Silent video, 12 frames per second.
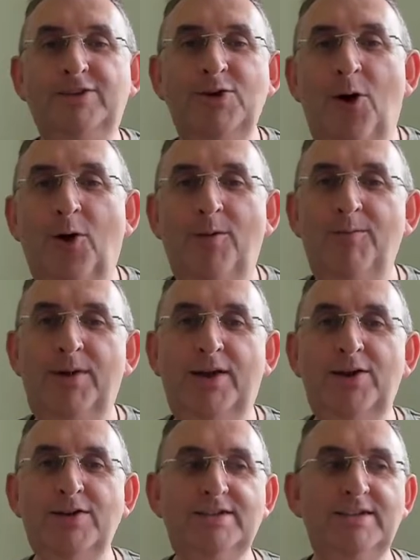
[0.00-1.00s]
not,
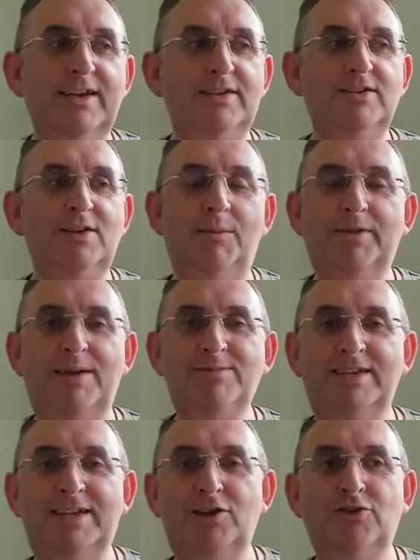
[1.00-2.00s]
because sometimes
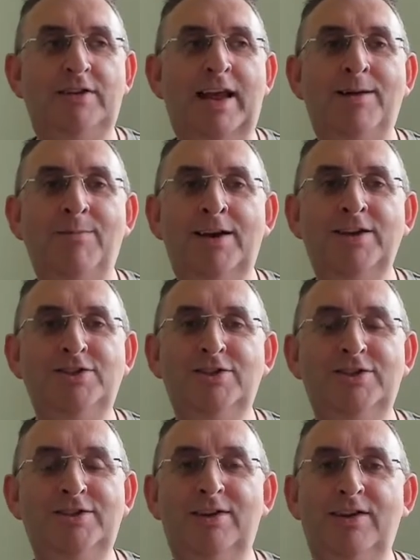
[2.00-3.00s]
it takes you 10 minutes
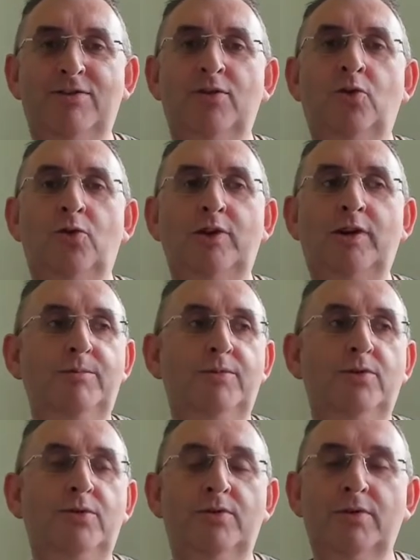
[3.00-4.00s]
just to even load up
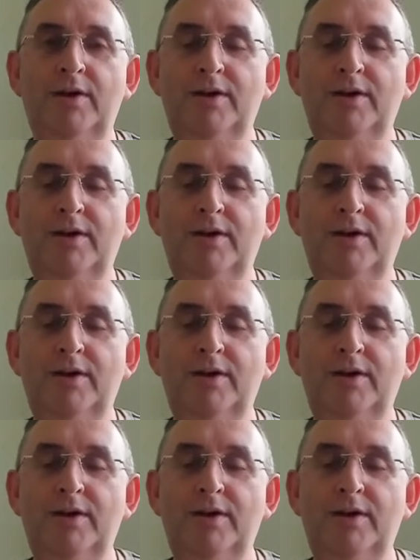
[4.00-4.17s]
your